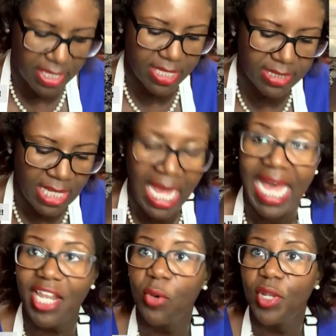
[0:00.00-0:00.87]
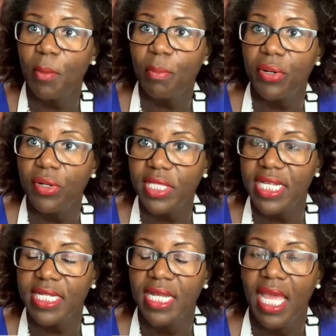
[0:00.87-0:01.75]
because I don't want to pull
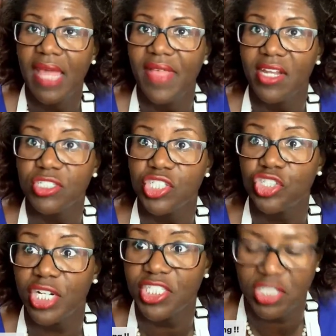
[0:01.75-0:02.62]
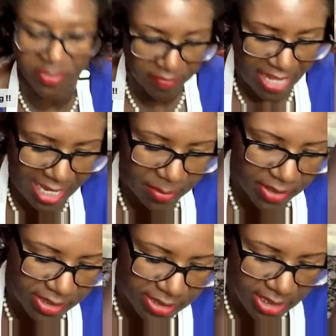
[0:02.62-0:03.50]
it and that'll stretch the
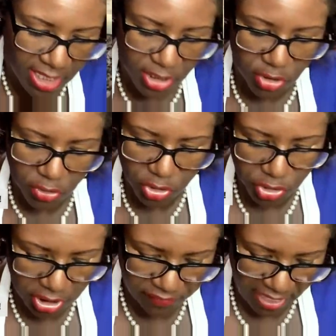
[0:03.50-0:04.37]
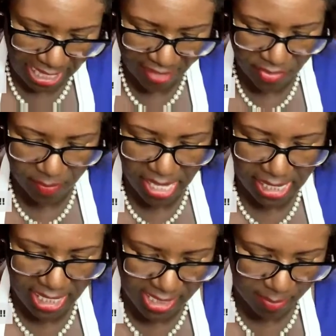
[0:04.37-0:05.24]
fibers. So usually if I have the
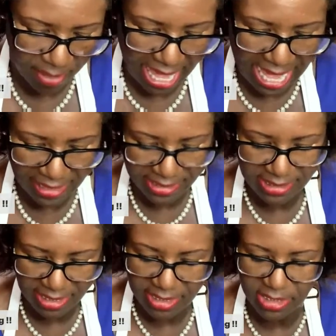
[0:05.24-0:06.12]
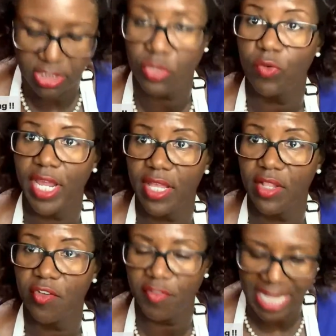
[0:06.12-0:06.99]
bacon in the pack, let's say this is the
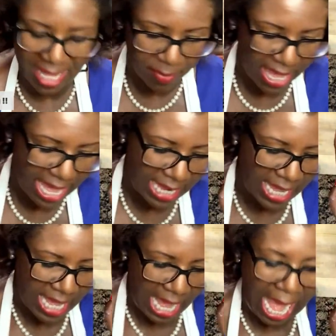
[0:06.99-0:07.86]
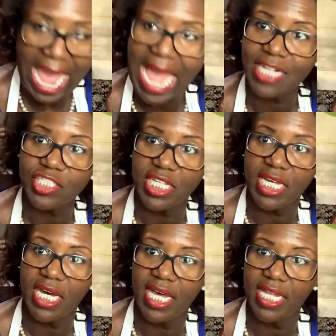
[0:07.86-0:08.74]
regular flat pack, I actually
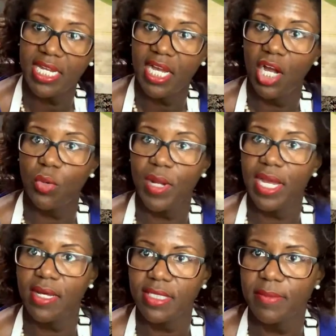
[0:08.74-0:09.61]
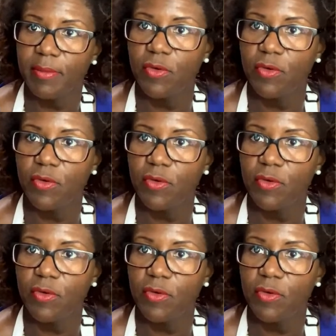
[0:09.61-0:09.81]
cut around,